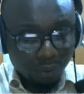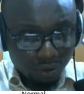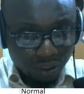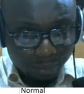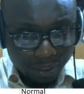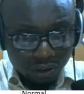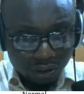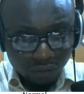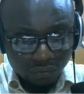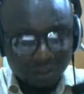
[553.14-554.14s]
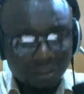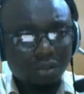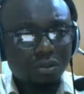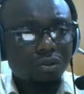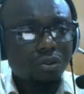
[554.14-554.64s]
they make use of
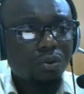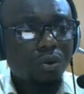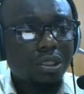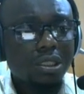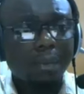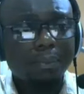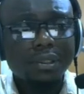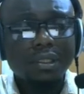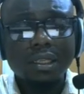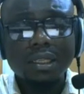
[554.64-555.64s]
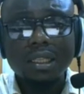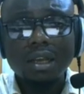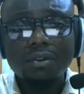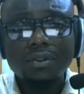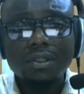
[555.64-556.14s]
Excel to do what? Interpret the data
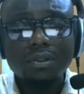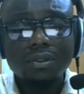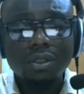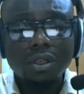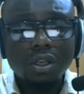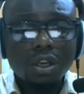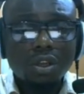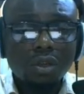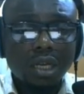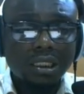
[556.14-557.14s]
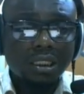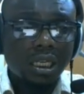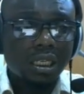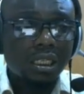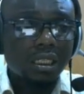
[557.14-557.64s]
of sales. You can
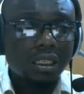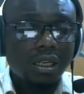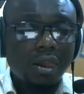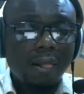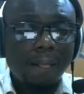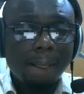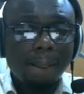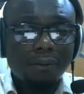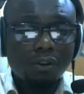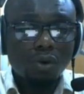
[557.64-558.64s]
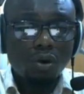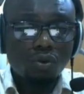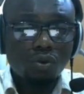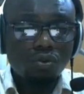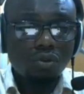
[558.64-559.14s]
check. Someone
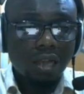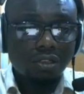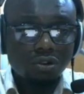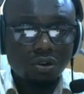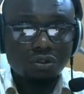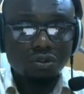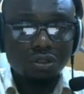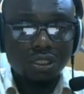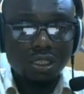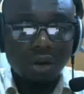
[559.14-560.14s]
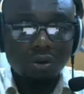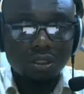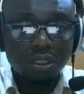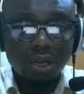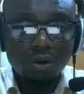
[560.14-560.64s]
who has gone through this now will
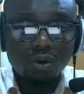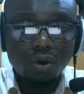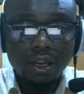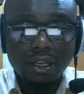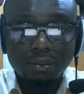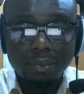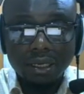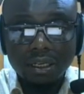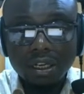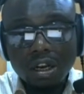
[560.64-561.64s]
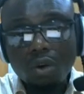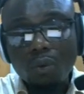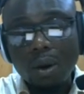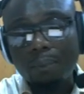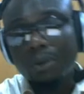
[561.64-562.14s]
see that, oh, he made
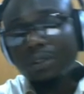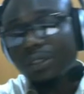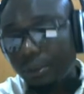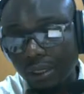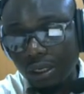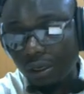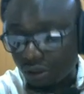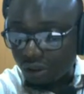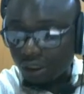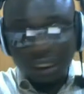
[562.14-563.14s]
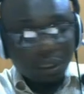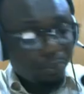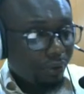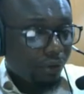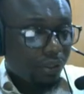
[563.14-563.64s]
1.3 million in the
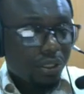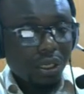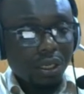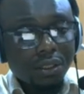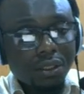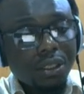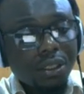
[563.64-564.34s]
previous year,